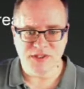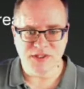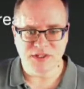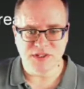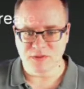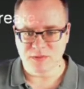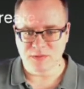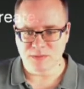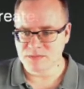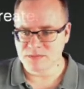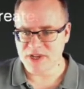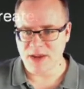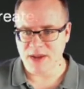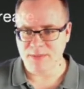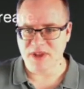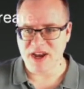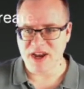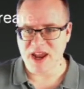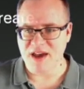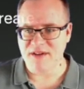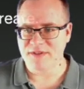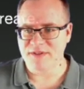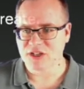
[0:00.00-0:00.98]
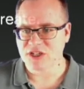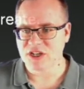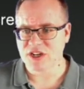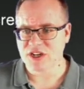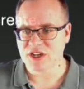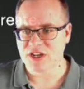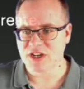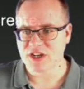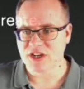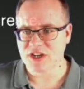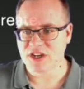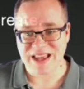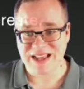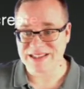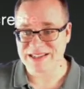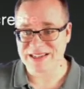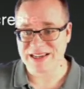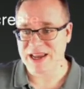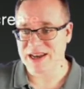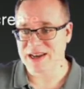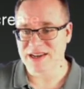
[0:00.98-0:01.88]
You type the now function, that's it.